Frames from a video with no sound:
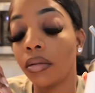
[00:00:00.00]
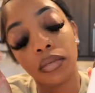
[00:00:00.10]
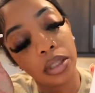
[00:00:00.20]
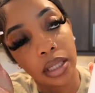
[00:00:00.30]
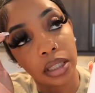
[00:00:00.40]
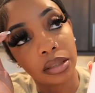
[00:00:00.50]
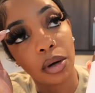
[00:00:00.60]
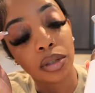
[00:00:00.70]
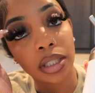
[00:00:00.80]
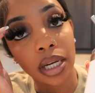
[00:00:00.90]
what's this
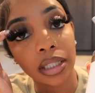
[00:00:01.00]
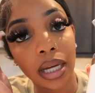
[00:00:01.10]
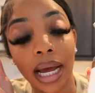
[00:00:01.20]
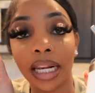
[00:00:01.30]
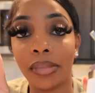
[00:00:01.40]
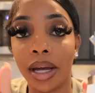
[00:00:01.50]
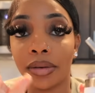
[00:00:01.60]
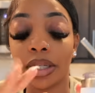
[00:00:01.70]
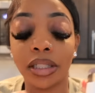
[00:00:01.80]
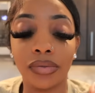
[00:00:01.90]
smoke detector i got the
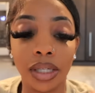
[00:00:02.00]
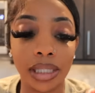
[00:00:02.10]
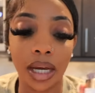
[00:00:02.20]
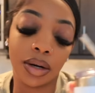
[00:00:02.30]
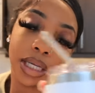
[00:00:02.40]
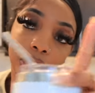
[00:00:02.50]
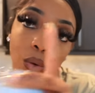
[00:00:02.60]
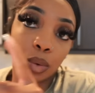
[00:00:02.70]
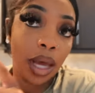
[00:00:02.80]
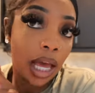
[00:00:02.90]
battery it's fixing now and
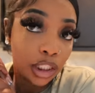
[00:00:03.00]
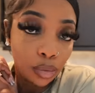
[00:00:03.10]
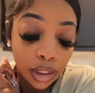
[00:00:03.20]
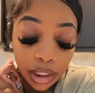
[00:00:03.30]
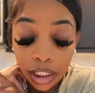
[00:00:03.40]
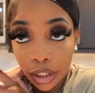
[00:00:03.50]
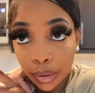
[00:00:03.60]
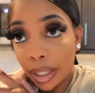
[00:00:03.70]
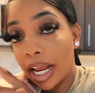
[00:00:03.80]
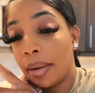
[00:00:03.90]
so as you can
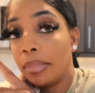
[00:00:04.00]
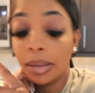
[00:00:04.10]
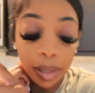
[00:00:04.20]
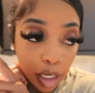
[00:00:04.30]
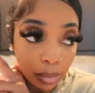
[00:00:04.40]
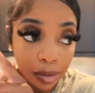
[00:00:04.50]
hear it ain't beeping no